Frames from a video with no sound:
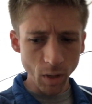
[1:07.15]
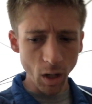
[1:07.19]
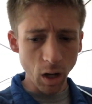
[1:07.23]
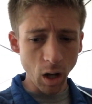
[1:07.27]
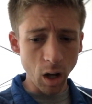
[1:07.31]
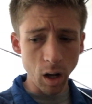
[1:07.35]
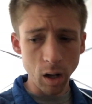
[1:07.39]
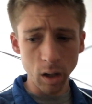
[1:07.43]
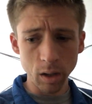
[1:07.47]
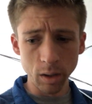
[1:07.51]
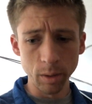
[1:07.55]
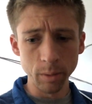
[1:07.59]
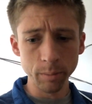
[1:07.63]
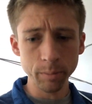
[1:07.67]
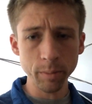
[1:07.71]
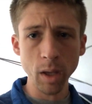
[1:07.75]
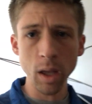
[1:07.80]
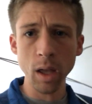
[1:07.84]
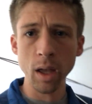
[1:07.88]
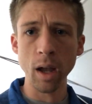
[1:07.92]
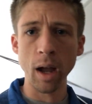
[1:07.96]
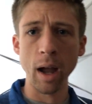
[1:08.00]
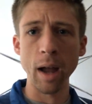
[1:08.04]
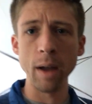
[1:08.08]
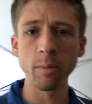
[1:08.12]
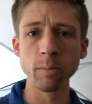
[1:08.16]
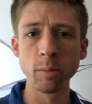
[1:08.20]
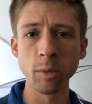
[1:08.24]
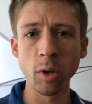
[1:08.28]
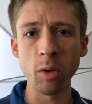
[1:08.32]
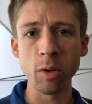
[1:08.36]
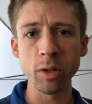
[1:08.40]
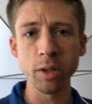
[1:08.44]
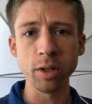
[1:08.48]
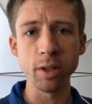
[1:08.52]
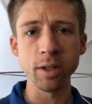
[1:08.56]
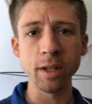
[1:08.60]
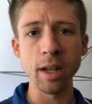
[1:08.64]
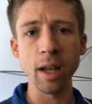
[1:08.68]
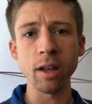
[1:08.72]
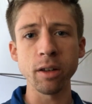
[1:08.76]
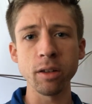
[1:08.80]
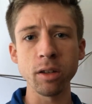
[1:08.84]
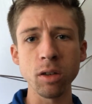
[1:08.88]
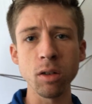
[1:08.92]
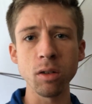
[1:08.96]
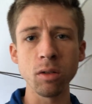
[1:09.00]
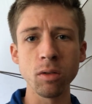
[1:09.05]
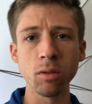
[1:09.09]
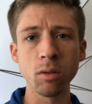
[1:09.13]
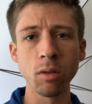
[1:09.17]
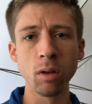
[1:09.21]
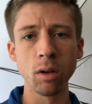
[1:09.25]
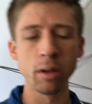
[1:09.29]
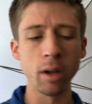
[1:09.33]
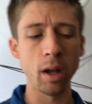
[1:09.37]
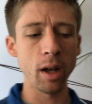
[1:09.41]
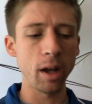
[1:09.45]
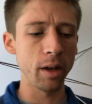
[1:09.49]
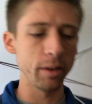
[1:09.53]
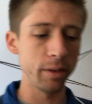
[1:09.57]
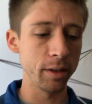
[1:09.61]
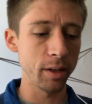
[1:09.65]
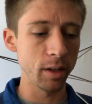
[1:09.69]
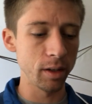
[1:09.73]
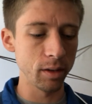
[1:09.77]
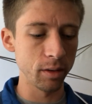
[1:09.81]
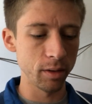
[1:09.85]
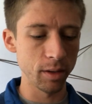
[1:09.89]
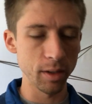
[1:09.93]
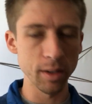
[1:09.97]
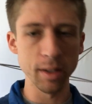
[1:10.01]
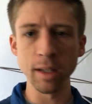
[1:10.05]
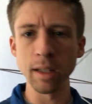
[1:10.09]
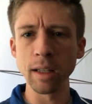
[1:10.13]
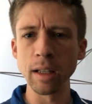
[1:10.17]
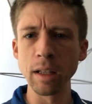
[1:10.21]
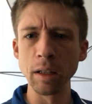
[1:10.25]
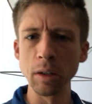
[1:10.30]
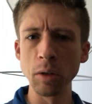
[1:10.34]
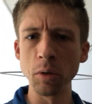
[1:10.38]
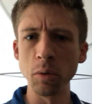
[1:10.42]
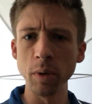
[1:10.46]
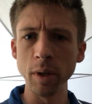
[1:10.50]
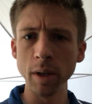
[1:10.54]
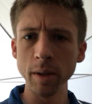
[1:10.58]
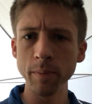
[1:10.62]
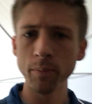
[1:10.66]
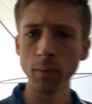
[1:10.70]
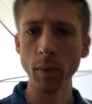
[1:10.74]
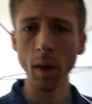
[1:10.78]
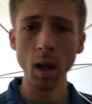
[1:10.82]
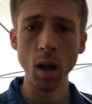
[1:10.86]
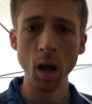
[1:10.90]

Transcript: um, I'm going to tell you uh, the, the soliloquy